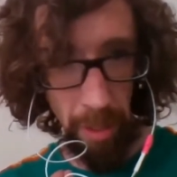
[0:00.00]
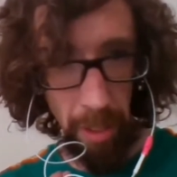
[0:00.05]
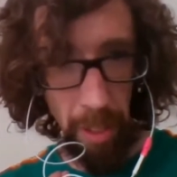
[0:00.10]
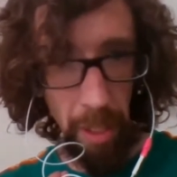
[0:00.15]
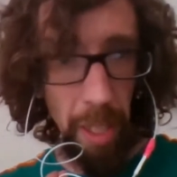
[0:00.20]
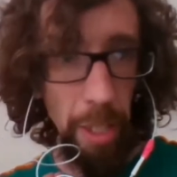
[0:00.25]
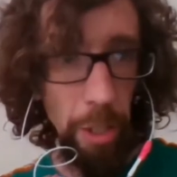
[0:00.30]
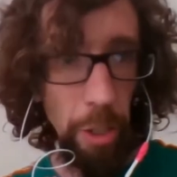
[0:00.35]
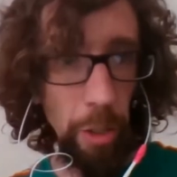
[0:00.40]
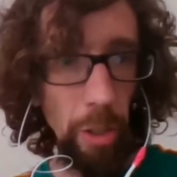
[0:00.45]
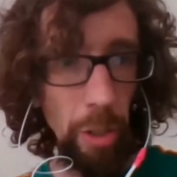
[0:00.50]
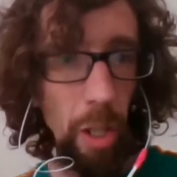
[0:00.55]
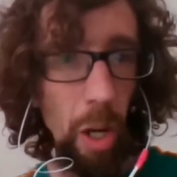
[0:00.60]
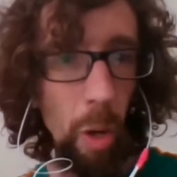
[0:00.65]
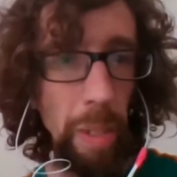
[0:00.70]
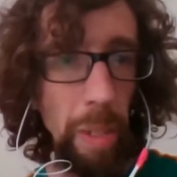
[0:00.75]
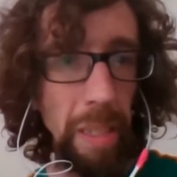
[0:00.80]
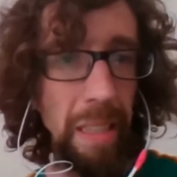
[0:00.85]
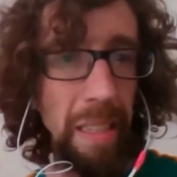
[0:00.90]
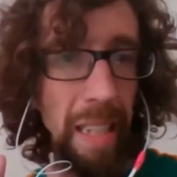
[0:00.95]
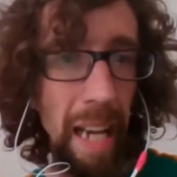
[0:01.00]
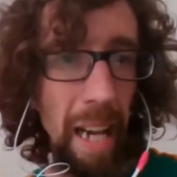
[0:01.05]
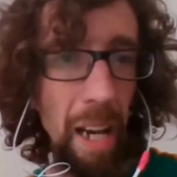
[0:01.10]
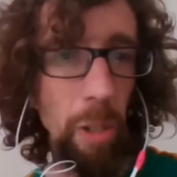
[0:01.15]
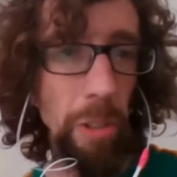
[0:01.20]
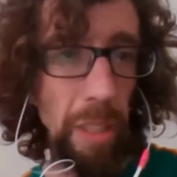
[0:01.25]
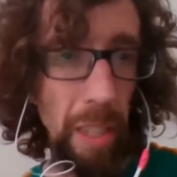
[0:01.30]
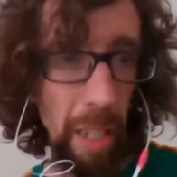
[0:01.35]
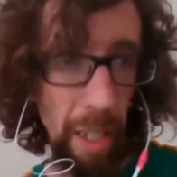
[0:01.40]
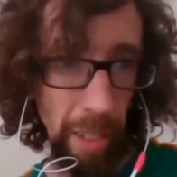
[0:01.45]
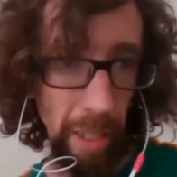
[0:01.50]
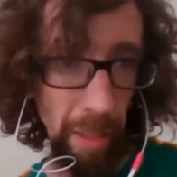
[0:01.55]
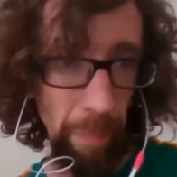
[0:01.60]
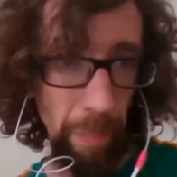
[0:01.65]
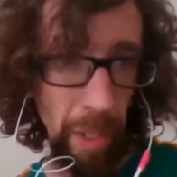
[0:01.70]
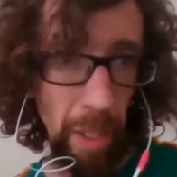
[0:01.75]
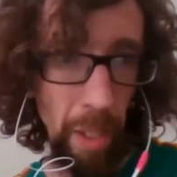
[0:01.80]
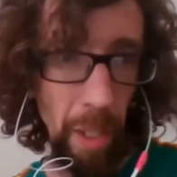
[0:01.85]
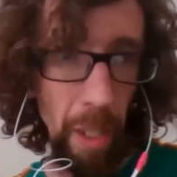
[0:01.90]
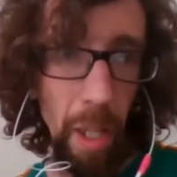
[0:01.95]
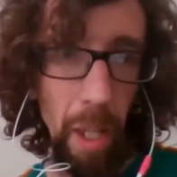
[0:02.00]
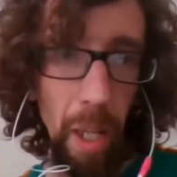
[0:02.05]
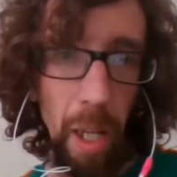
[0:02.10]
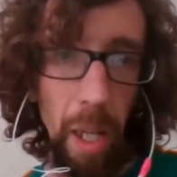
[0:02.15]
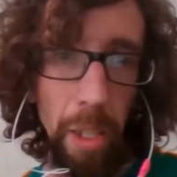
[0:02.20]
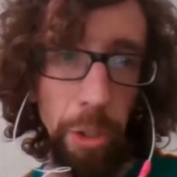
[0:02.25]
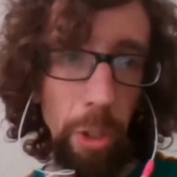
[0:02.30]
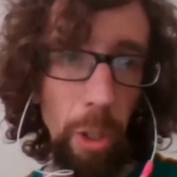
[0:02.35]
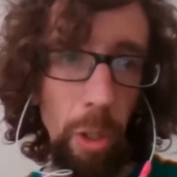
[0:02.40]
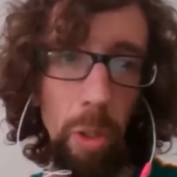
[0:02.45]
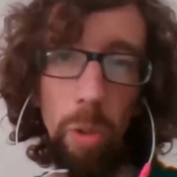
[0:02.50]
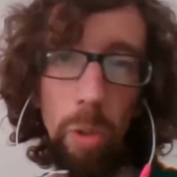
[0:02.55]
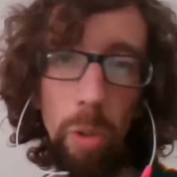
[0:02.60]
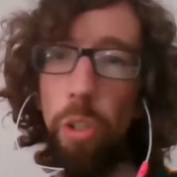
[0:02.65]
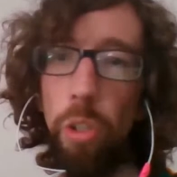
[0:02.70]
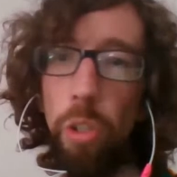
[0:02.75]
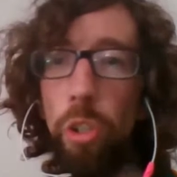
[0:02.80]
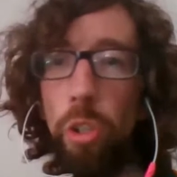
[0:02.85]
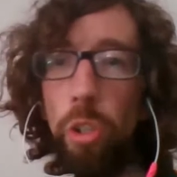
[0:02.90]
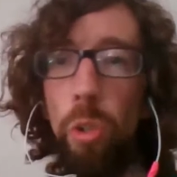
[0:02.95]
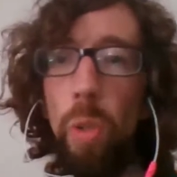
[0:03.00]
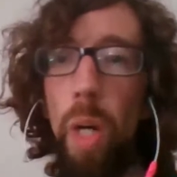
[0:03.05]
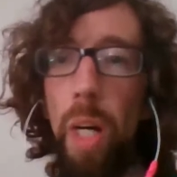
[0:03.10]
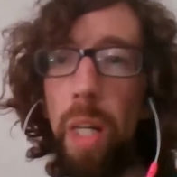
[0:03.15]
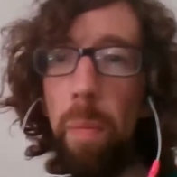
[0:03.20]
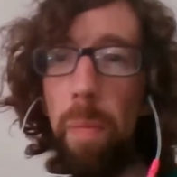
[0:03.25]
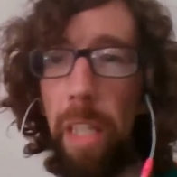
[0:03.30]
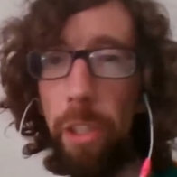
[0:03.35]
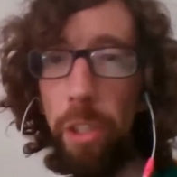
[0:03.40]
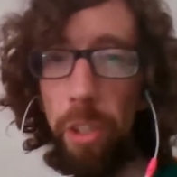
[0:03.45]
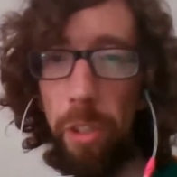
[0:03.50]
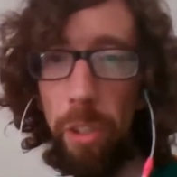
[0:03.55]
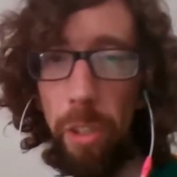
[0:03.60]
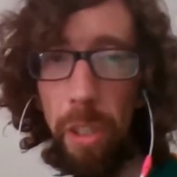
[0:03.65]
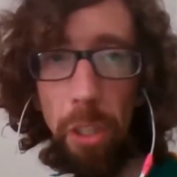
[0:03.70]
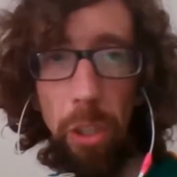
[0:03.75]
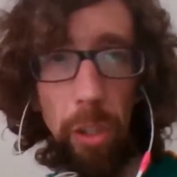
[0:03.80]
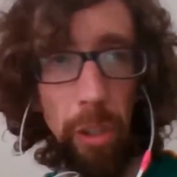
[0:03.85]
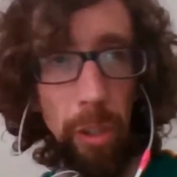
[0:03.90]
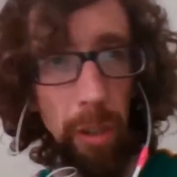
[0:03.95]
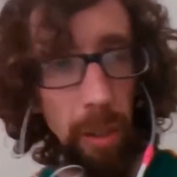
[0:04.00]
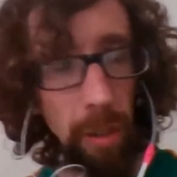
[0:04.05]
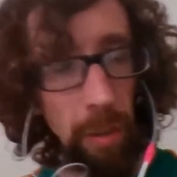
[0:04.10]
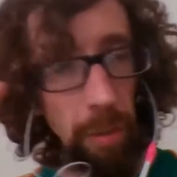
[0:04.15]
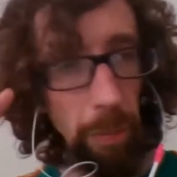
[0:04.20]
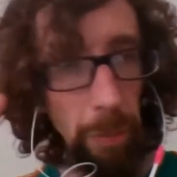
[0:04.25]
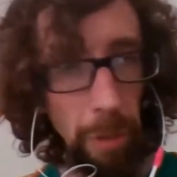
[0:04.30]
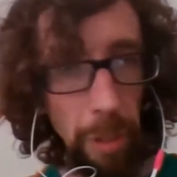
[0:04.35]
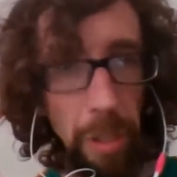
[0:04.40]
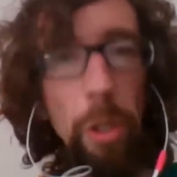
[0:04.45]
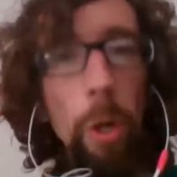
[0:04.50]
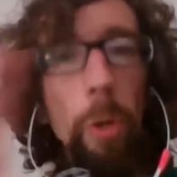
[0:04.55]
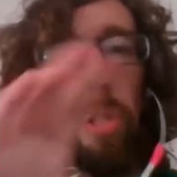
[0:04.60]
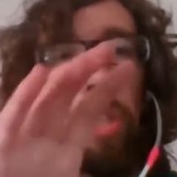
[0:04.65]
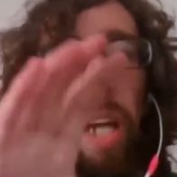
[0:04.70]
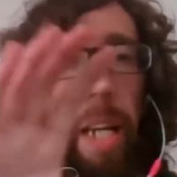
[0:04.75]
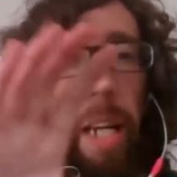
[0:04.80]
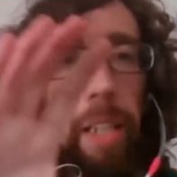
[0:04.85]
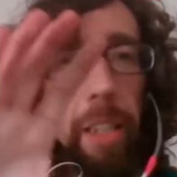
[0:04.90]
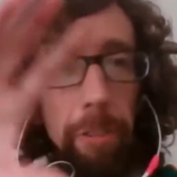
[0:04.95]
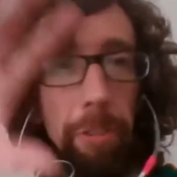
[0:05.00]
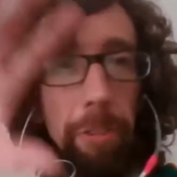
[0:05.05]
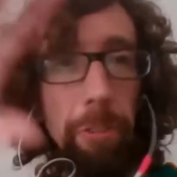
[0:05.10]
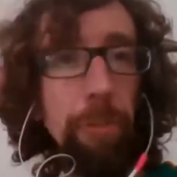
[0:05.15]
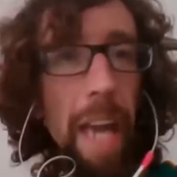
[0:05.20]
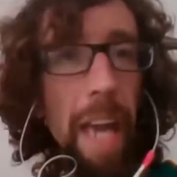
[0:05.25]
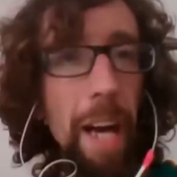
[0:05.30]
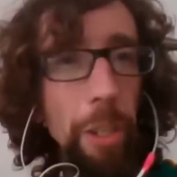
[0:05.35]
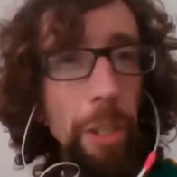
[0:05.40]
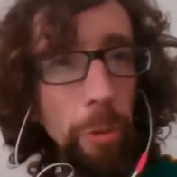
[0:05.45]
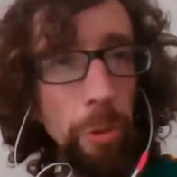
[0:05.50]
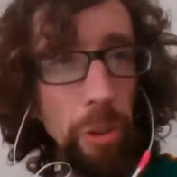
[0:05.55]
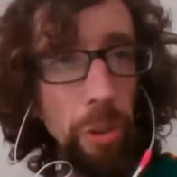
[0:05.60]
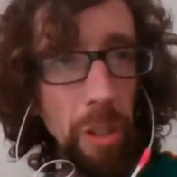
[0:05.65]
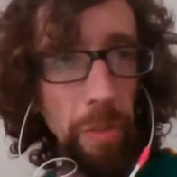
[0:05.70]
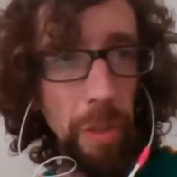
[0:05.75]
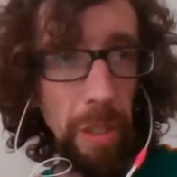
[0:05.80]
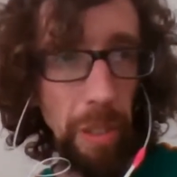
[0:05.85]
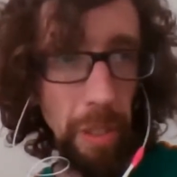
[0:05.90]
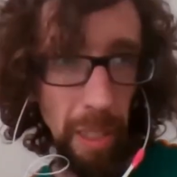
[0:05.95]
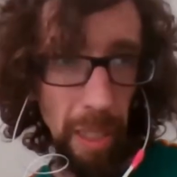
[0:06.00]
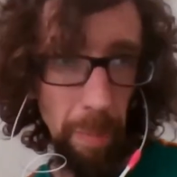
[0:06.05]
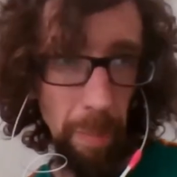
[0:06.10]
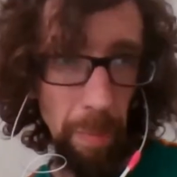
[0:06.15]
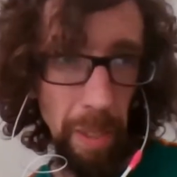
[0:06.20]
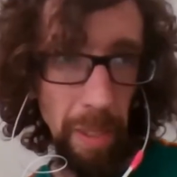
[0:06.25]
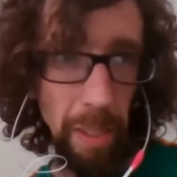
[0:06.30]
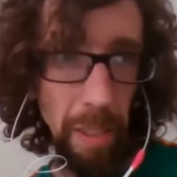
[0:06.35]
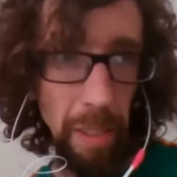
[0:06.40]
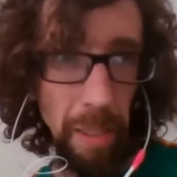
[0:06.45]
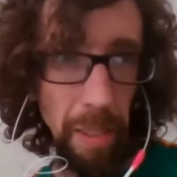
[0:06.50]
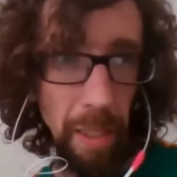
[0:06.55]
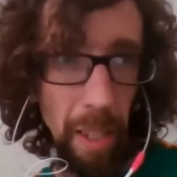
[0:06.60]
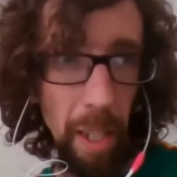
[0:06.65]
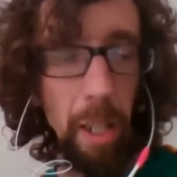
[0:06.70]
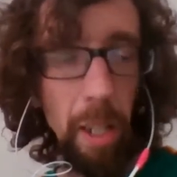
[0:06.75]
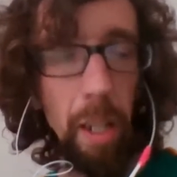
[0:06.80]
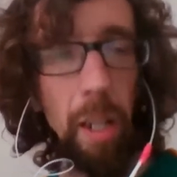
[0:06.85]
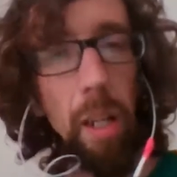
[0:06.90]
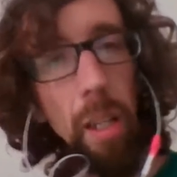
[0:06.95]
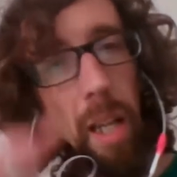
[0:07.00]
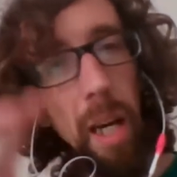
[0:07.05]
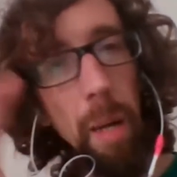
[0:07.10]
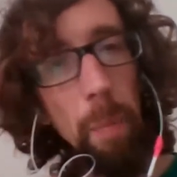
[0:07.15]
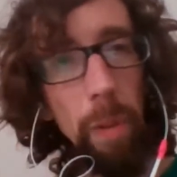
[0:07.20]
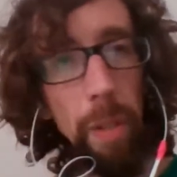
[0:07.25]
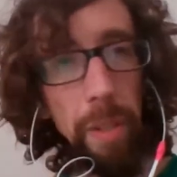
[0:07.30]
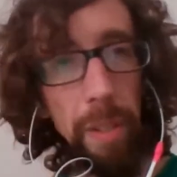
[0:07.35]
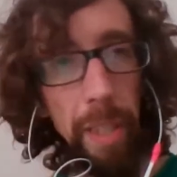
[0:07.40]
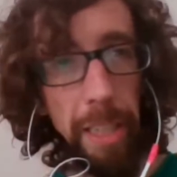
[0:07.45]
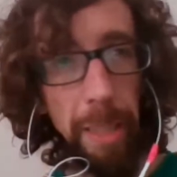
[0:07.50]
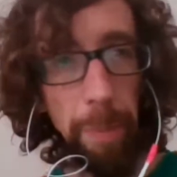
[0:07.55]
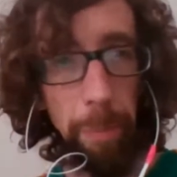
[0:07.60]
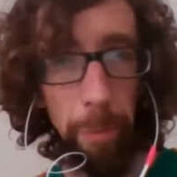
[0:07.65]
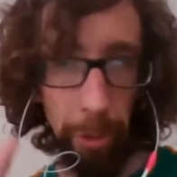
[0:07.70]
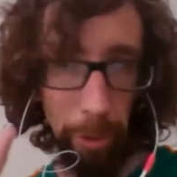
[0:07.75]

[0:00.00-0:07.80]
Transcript: and you can always count on it. So you do want to make sure that those kinds of value-driven statements are a lot more accessible. They're